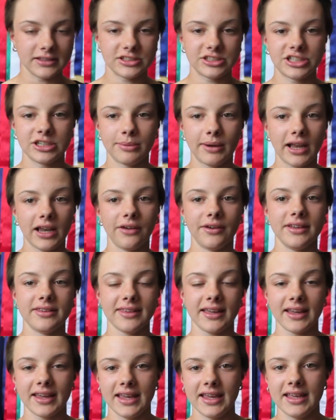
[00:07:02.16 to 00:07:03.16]
Chabalo
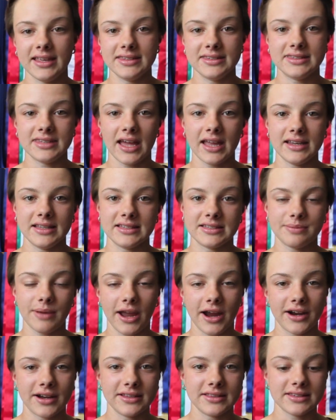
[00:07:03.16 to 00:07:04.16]
is like his and his
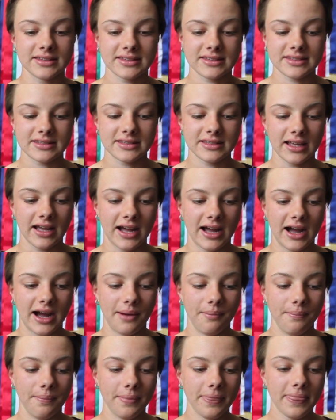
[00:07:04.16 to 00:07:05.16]
parents'
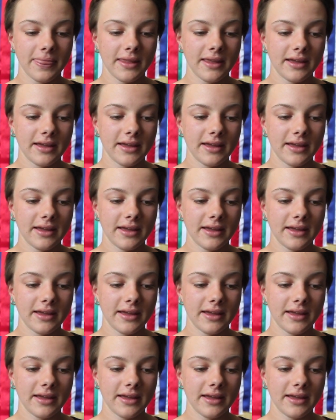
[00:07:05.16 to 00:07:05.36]
um,